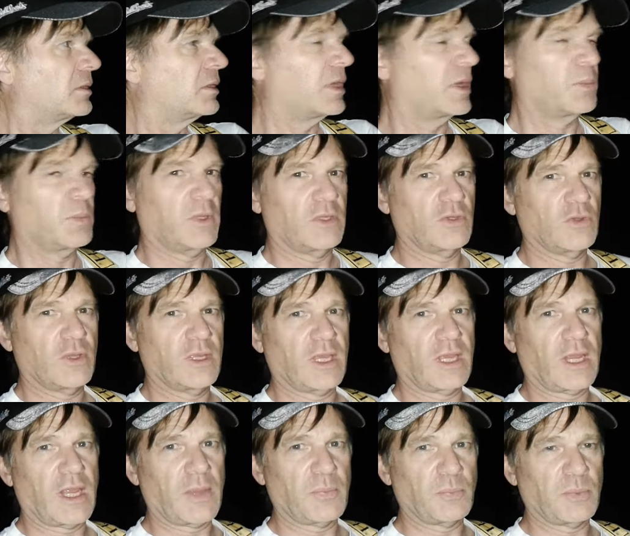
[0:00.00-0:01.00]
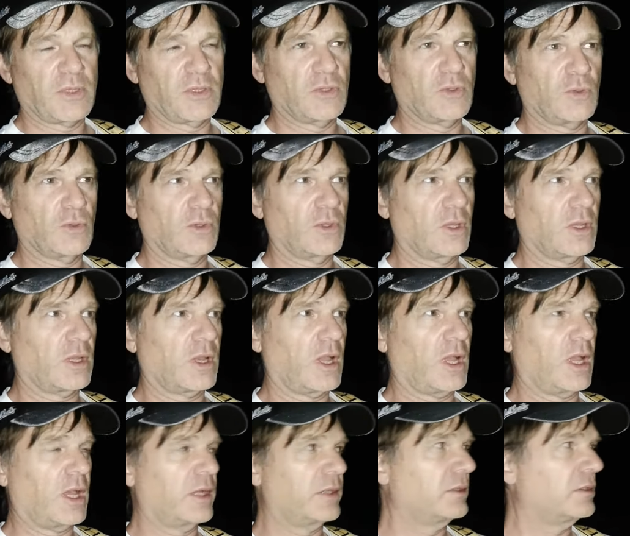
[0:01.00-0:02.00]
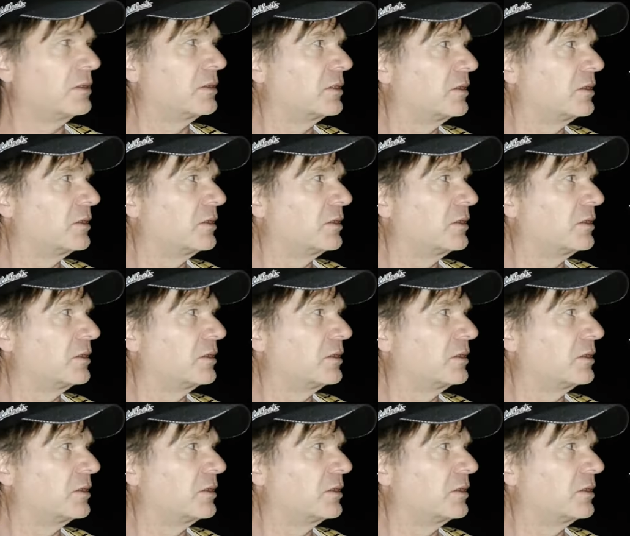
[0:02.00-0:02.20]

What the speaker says: I mean, you get up and you look on